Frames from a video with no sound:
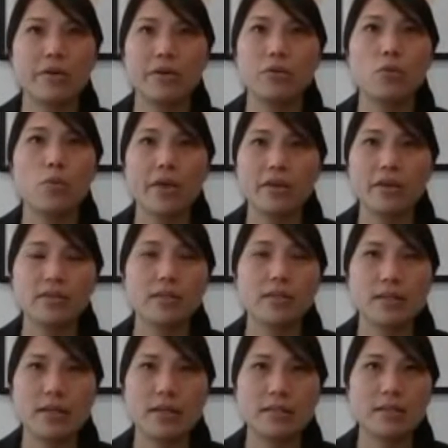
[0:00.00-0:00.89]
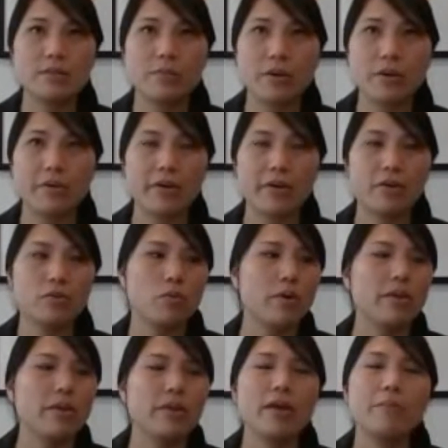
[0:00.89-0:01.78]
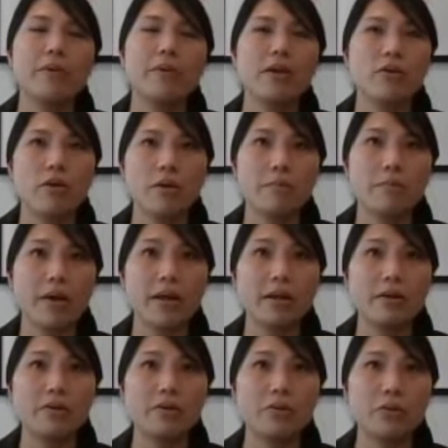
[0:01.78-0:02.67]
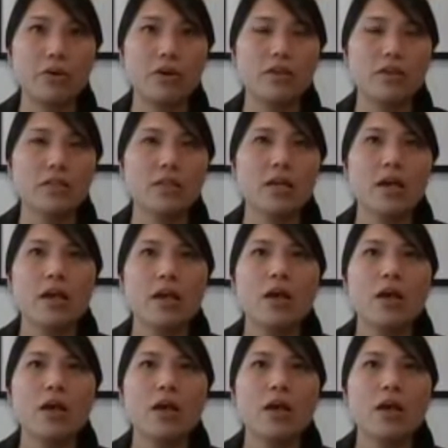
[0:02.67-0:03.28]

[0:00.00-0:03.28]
buried or whether the deceased is buried or whether they've been cremated or not.